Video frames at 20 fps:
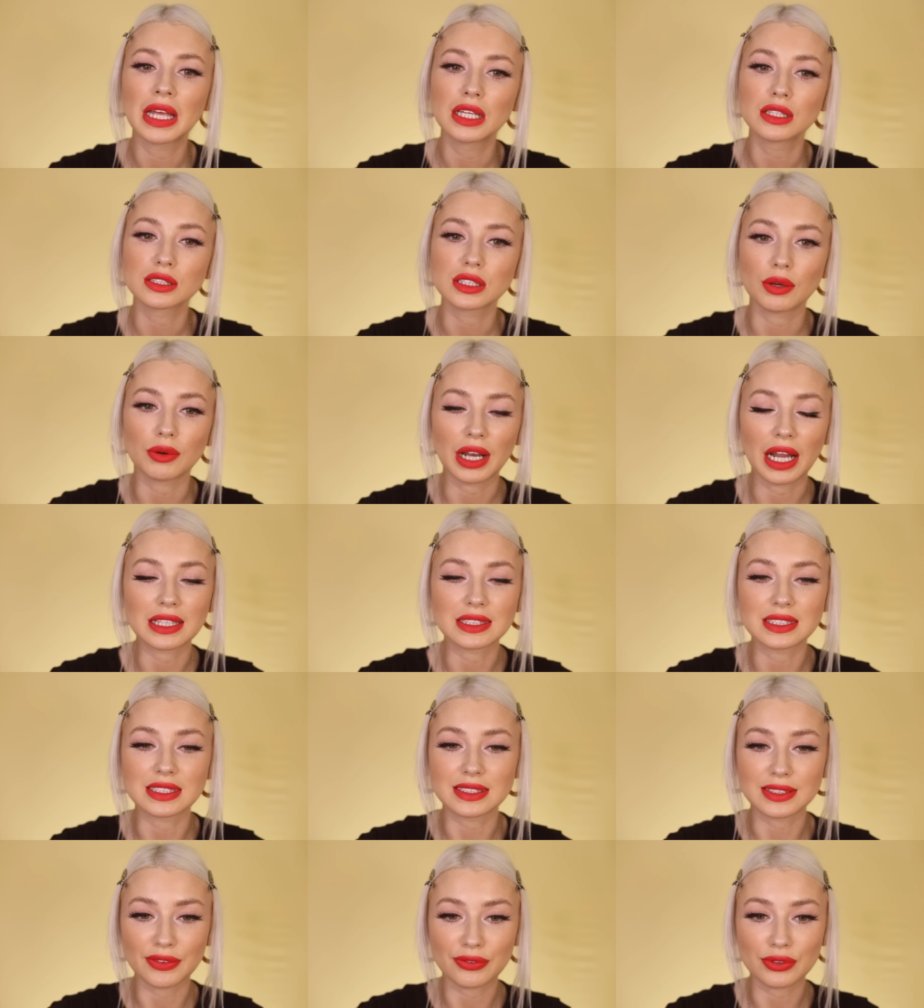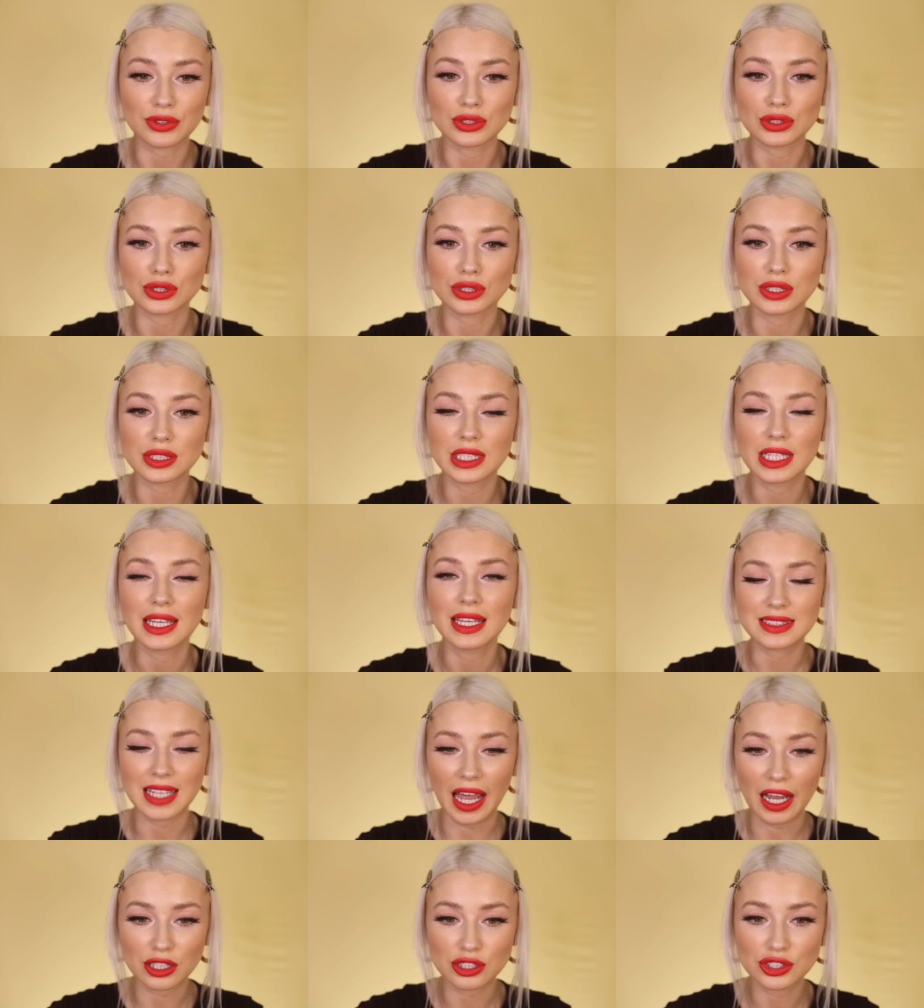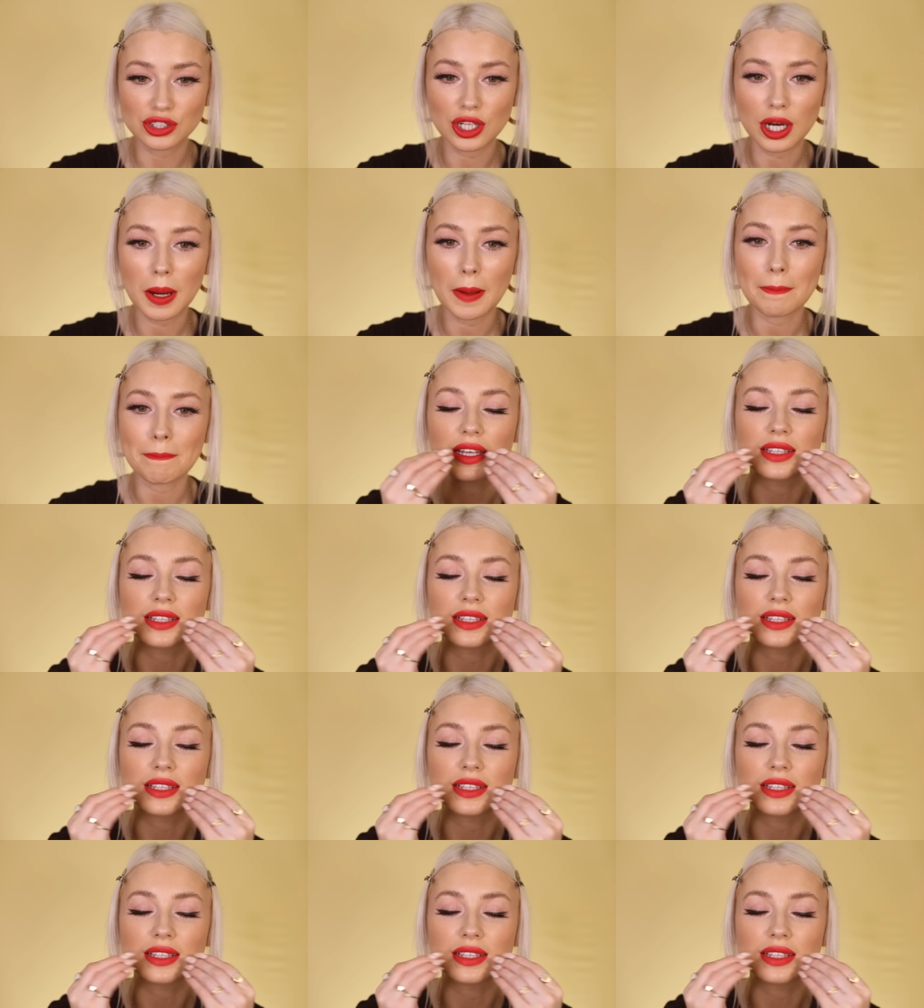so it has a different texture.